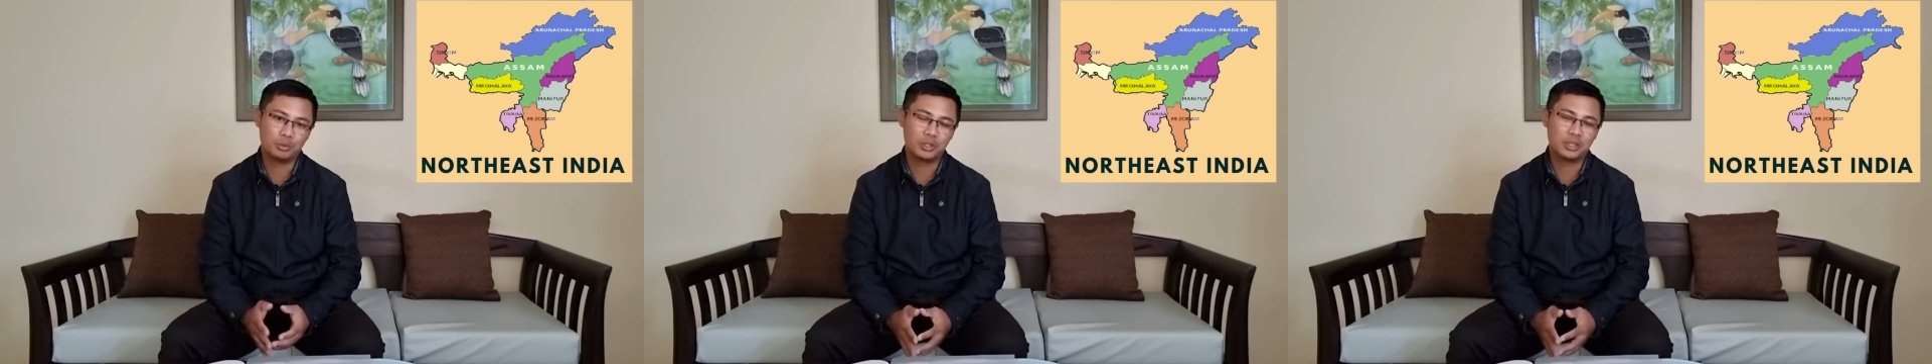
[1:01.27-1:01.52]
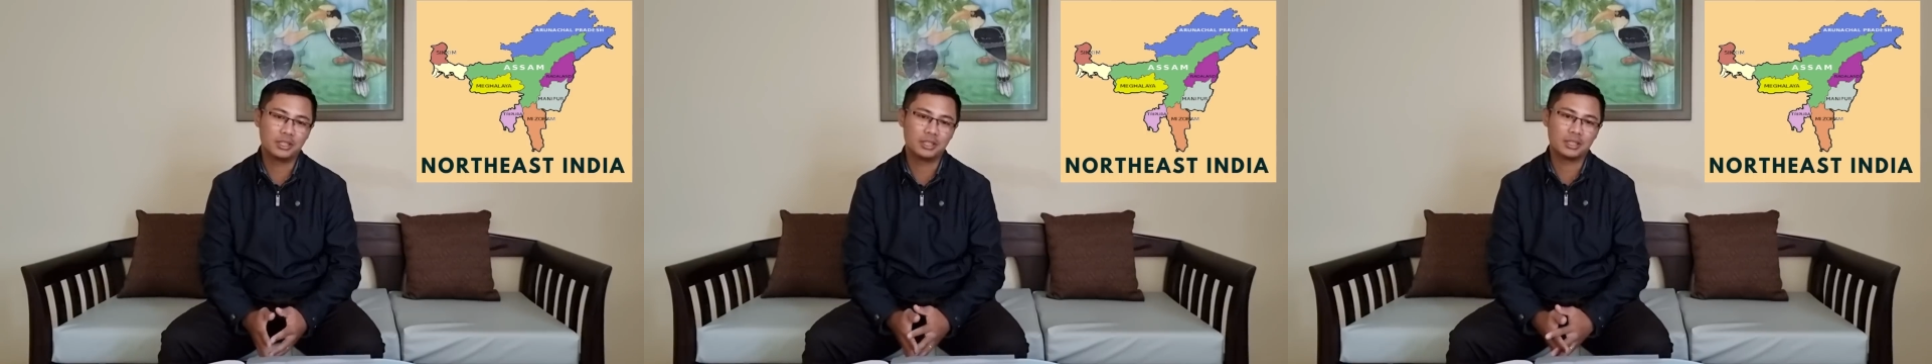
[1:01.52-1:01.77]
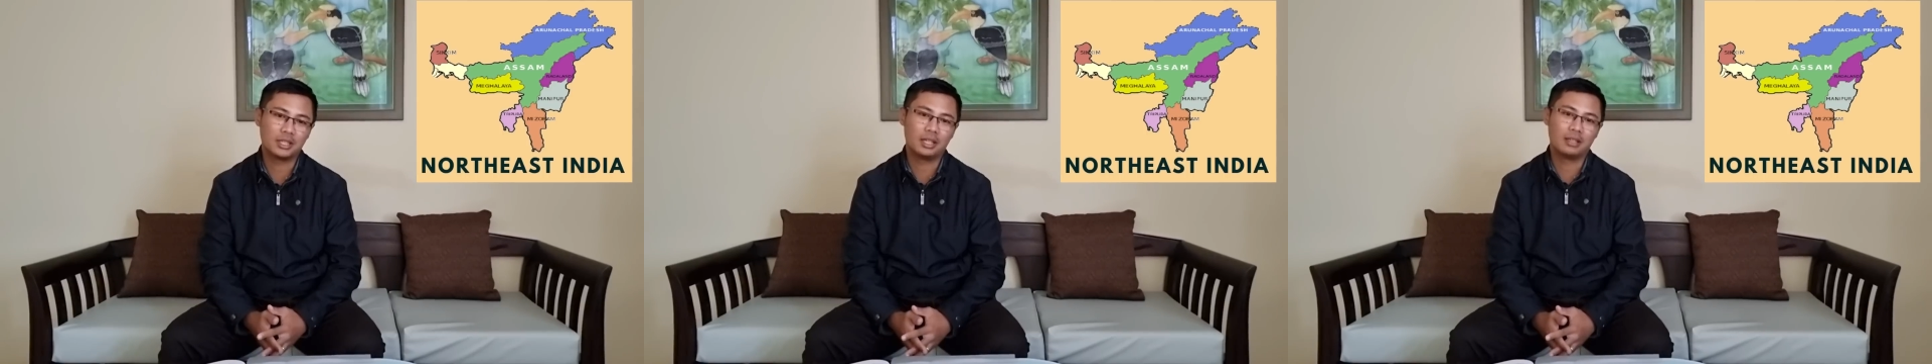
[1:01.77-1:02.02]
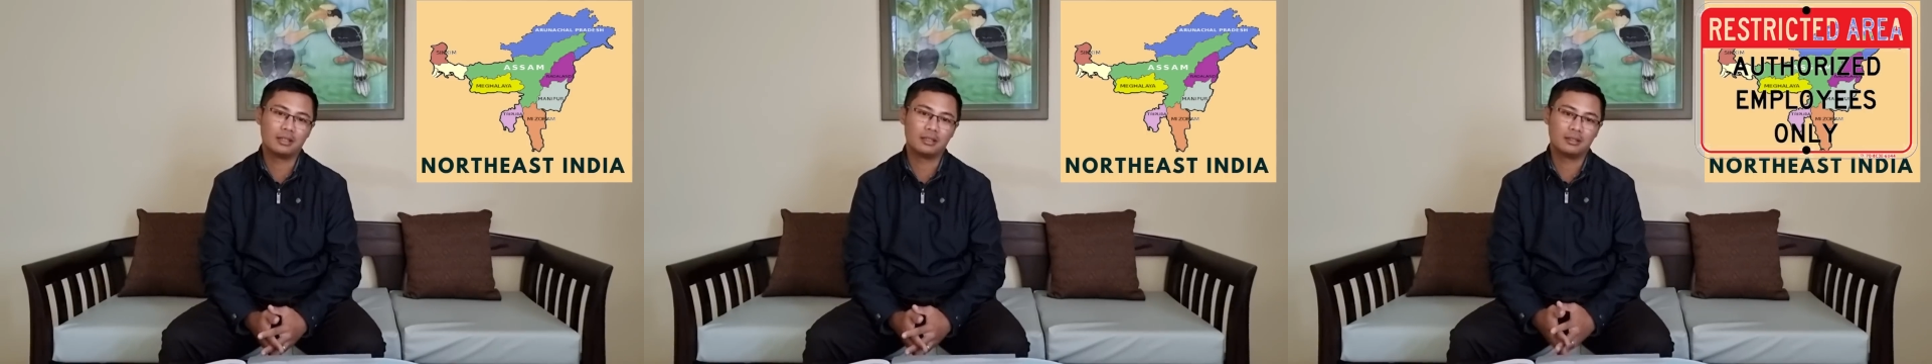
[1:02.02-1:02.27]
toposheets
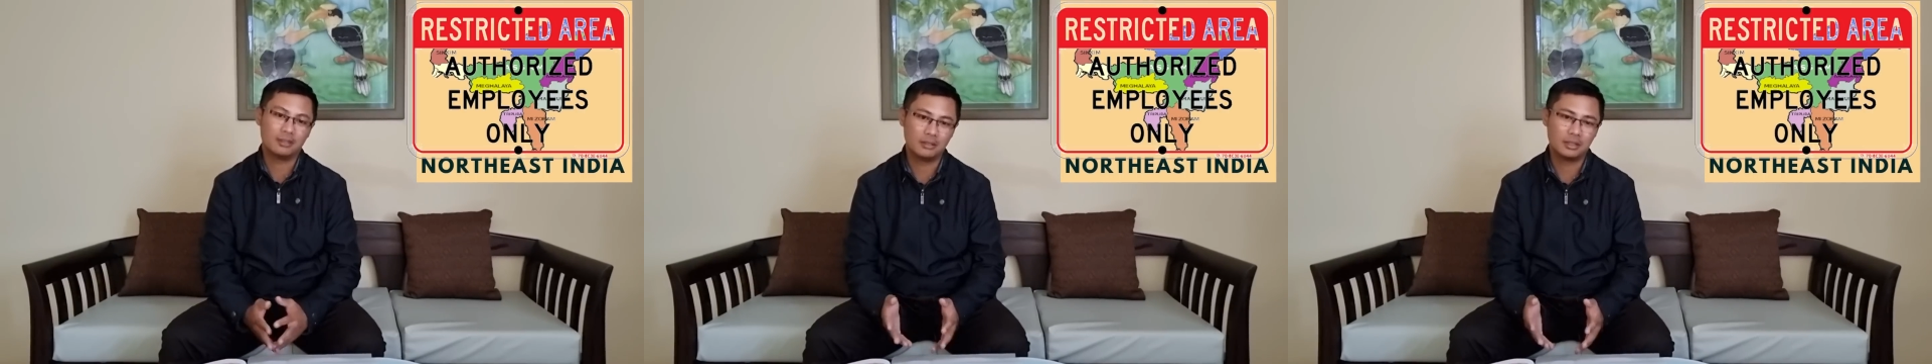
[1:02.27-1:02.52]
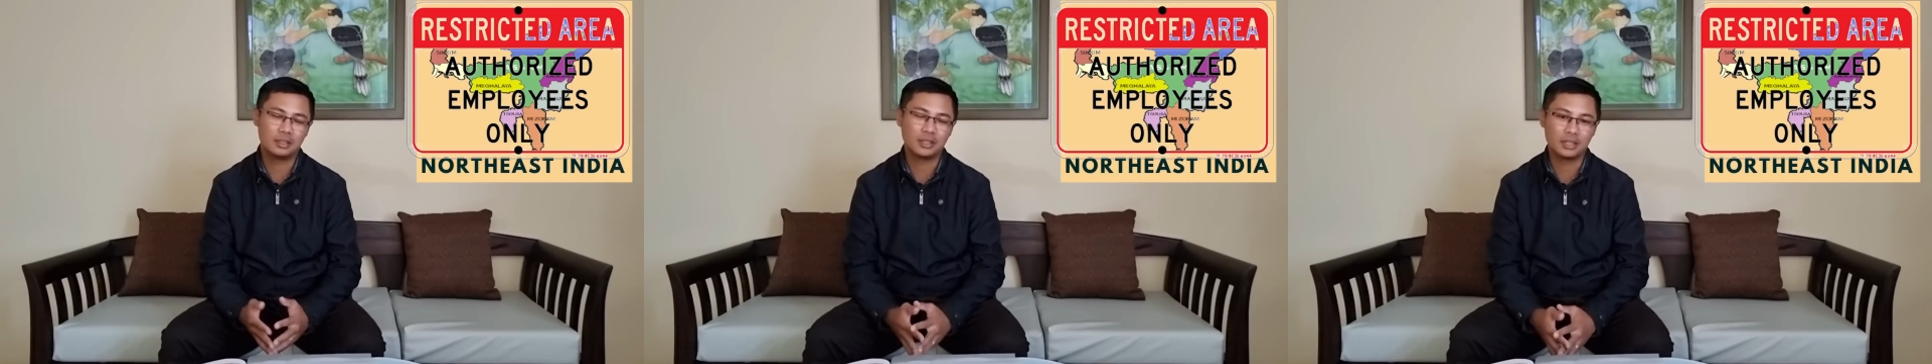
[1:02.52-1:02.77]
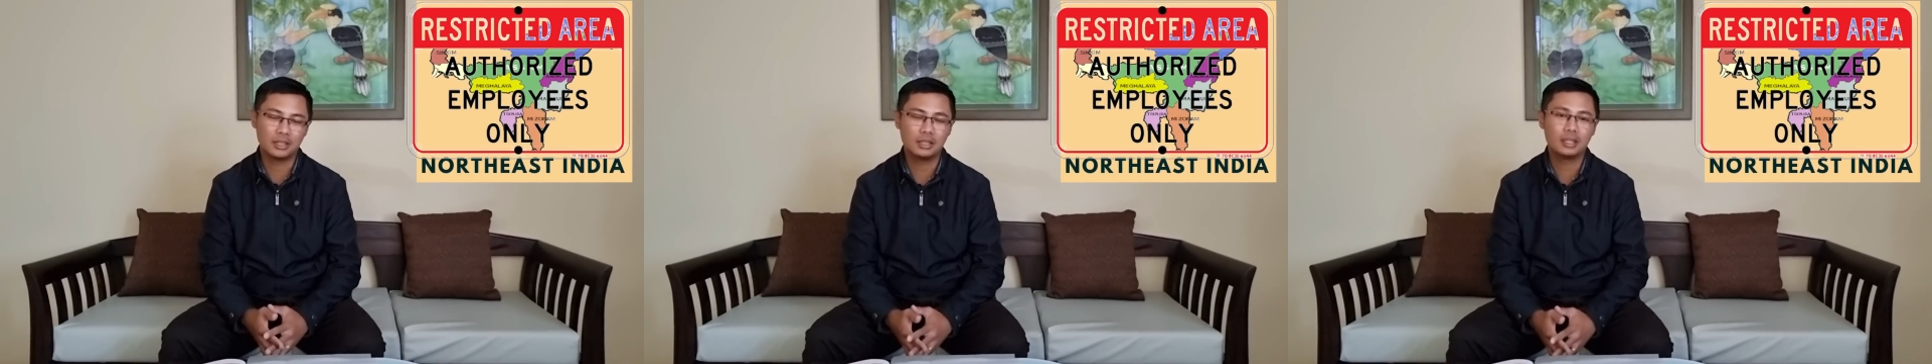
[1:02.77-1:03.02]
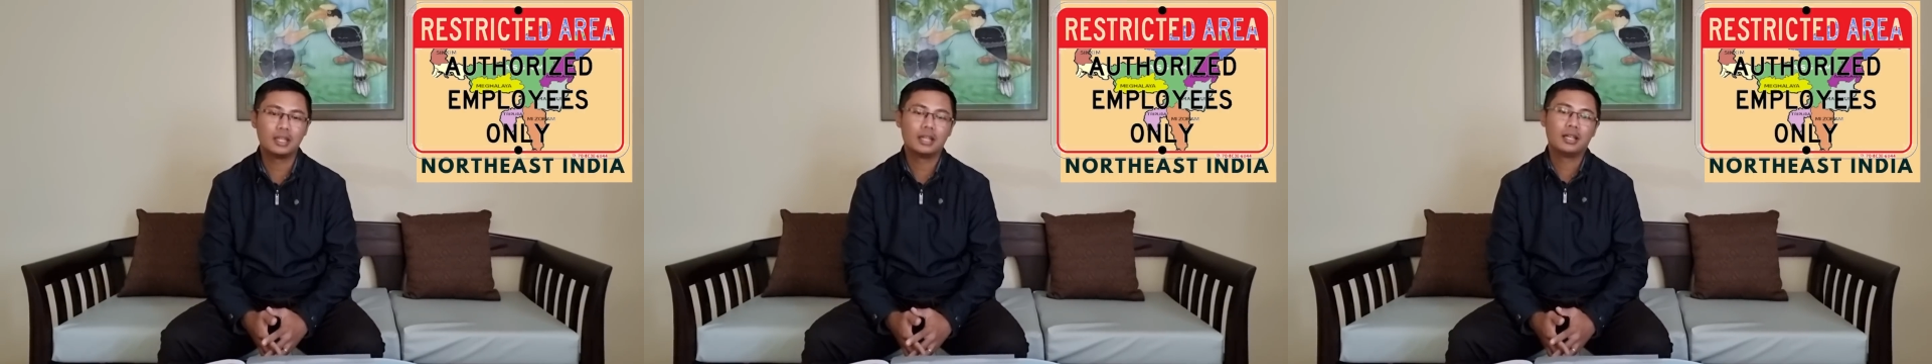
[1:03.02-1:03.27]
are
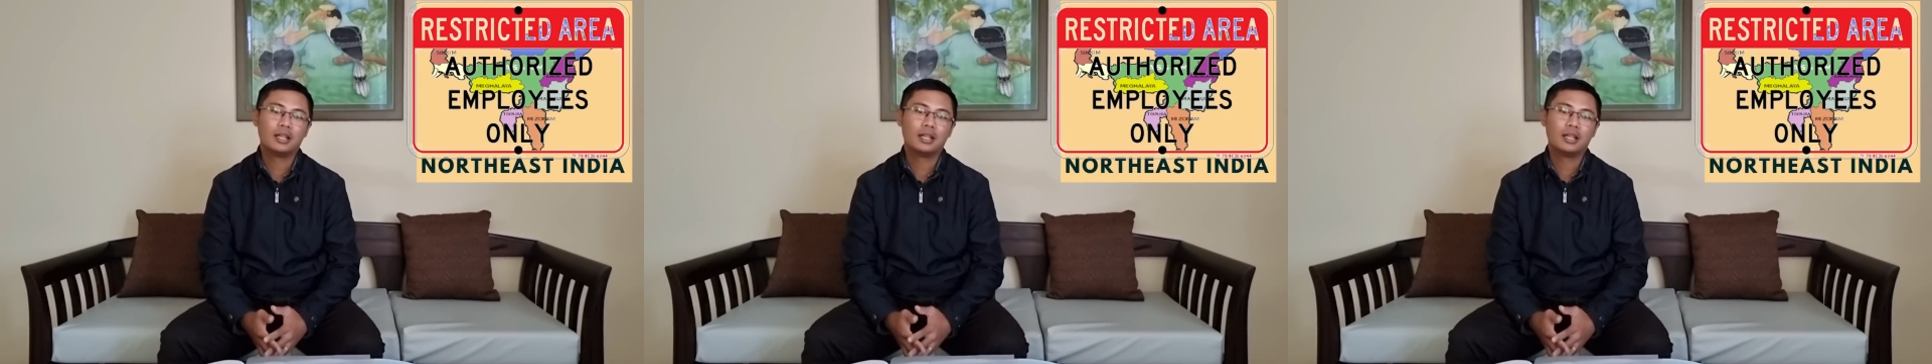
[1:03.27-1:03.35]
restricted,